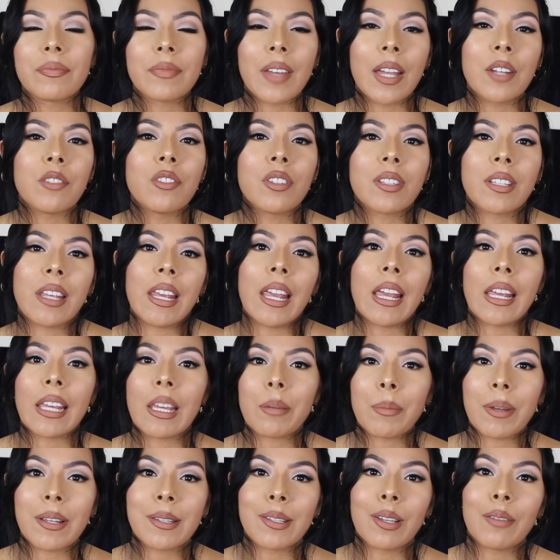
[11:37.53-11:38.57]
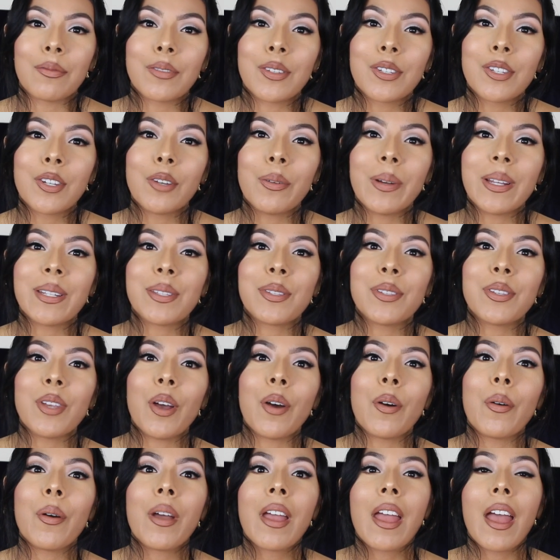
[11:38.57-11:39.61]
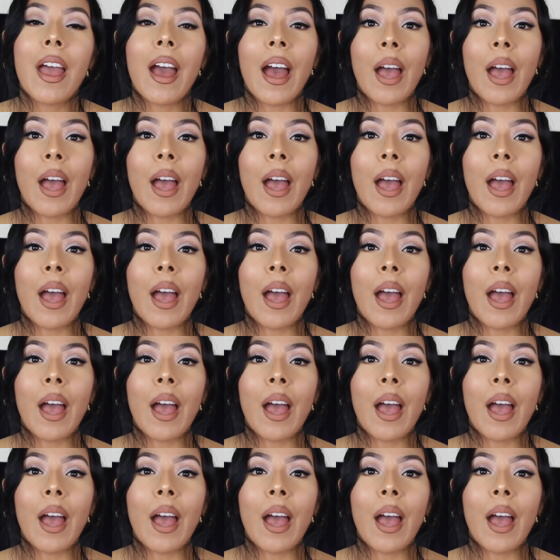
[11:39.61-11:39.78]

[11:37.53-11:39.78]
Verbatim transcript: I just can't get myself to do it. So